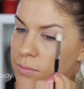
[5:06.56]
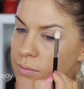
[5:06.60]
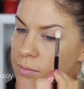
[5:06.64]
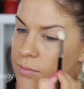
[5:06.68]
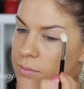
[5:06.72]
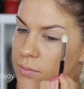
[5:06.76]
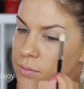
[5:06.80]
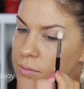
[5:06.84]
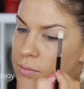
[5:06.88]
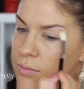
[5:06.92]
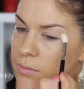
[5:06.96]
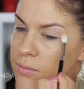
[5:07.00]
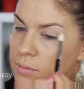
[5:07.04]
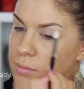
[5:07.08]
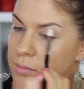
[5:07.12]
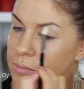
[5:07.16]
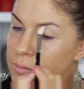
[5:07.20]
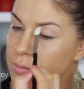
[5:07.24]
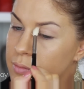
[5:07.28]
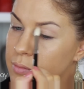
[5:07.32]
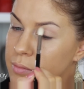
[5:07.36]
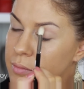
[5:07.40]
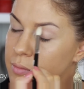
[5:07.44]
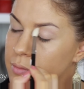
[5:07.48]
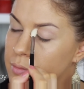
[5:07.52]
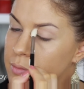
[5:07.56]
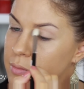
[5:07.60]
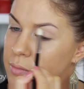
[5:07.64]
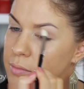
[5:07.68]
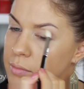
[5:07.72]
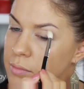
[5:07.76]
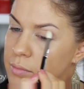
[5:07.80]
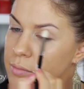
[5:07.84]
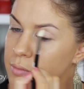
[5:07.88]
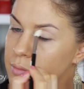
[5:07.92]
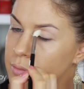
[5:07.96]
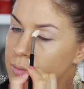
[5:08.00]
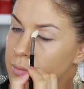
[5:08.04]

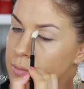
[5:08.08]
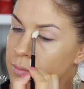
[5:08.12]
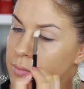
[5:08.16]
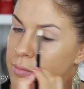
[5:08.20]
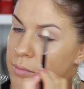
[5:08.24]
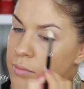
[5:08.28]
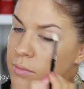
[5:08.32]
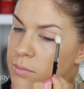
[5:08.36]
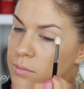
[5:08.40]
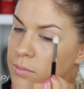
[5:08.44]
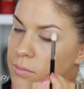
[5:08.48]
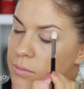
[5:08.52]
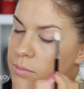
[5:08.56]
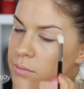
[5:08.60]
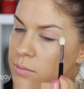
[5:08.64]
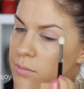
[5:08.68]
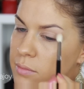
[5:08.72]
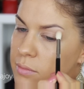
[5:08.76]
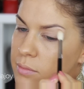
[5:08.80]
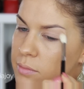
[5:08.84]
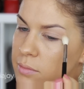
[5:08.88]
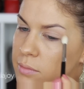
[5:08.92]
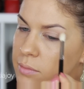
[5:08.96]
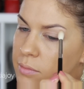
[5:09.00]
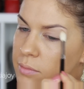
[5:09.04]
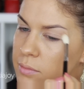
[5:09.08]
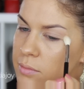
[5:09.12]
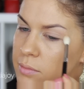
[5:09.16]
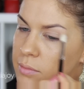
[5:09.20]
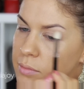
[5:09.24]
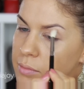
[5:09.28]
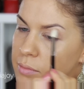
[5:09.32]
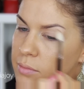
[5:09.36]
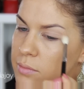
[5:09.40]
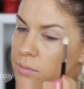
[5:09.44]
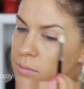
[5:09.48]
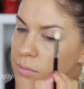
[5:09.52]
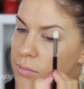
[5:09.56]

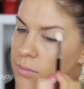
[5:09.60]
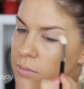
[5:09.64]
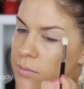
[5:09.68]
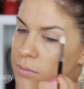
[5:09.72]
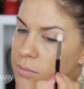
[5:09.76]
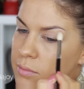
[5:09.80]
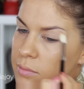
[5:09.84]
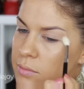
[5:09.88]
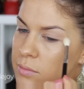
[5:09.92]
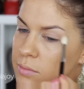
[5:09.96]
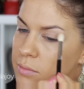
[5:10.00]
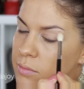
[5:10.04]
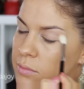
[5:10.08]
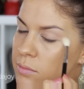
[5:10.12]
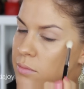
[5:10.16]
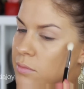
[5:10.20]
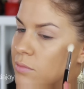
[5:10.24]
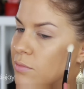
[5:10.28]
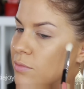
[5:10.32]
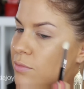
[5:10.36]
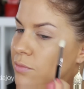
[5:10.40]
(silence)